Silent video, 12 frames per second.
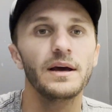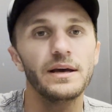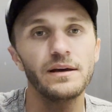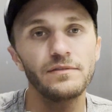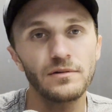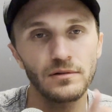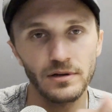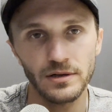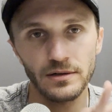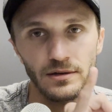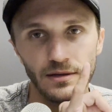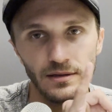if you
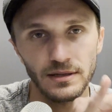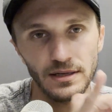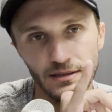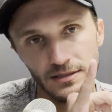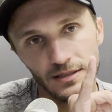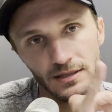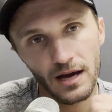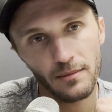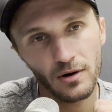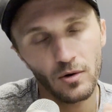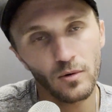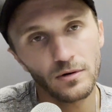learn these
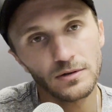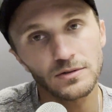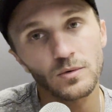diamond chords,